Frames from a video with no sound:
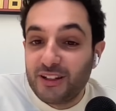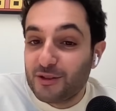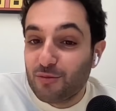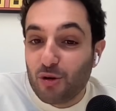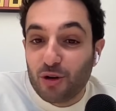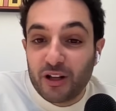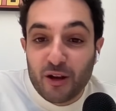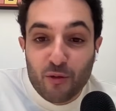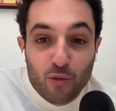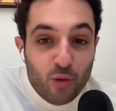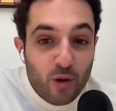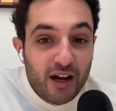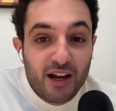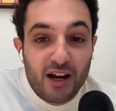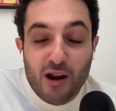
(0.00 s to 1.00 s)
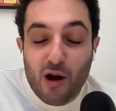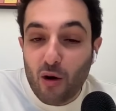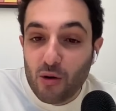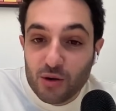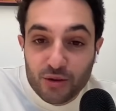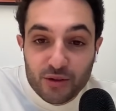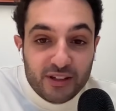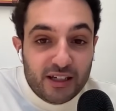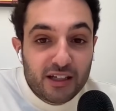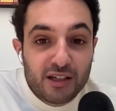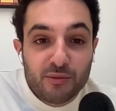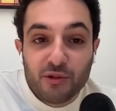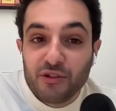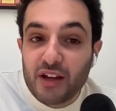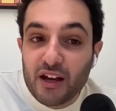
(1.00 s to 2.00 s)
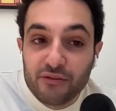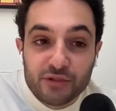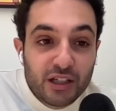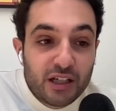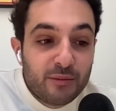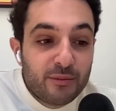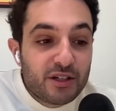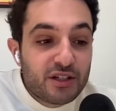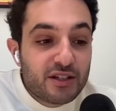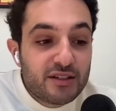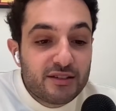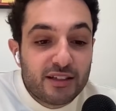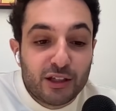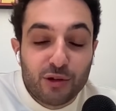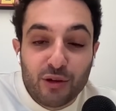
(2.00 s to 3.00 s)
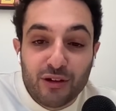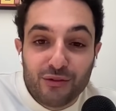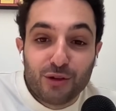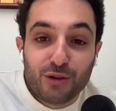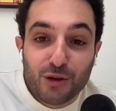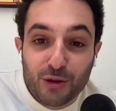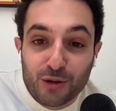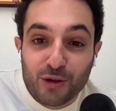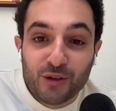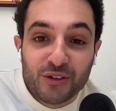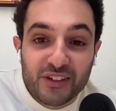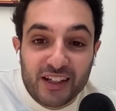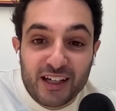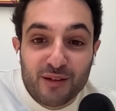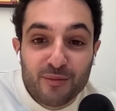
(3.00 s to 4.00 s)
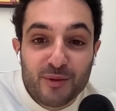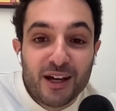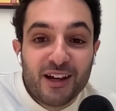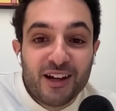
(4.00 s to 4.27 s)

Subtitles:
is working well all the time on every images, that you have a turnaround time